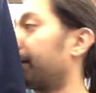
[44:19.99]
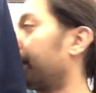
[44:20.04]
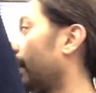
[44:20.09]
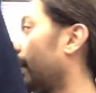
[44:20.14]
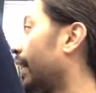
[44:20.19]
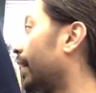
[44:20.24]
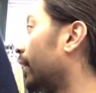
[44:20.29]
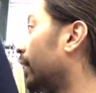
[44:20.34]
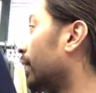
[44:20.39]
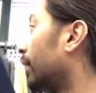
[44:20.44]

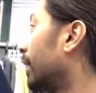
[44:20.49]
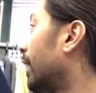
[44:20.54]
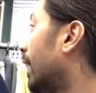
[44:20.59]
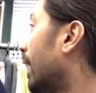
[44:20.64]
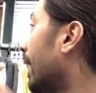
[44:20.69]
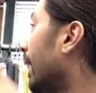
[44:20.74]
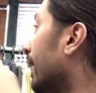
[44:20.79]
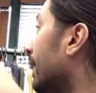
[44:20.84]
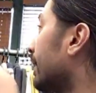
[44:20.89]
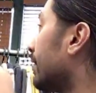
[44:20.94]
flannel.
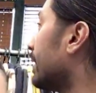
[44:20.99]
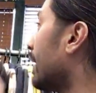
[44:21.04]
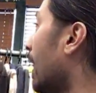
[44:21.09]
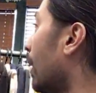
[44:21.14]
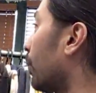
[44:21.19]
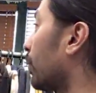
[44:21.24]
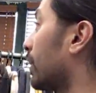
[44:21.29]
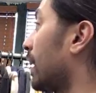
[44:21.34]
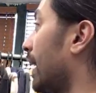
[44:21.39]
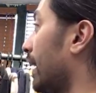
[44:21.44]
And now
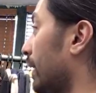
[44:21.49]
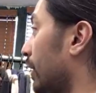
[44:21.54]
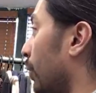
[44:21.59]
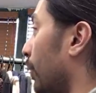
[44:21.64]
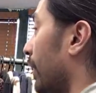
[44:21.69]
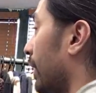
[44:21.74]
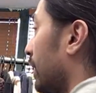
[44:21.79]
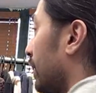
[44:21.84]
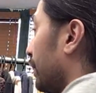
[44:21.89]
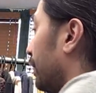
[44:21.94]
we're kind of
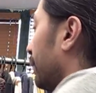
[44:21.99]
going into